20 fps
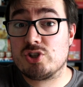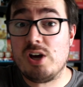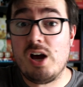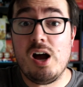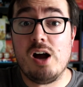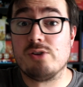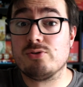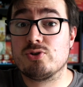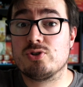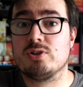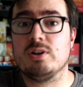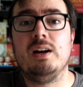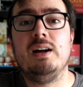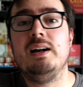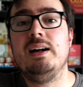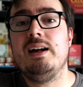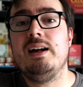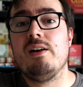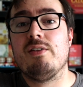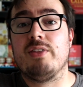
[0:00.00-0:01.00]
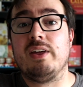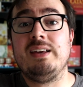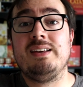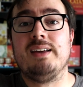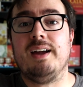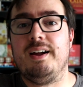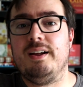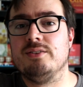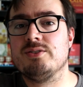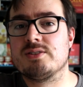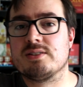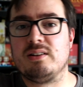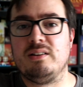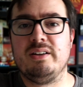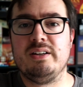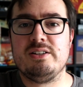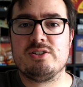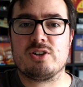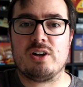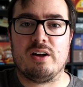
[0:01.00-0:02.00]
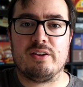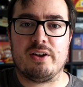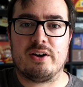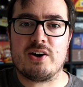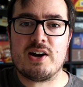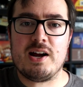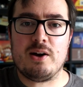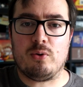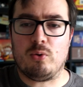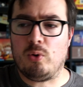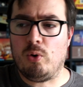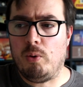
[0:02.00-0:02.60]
touch, they cancel each other out.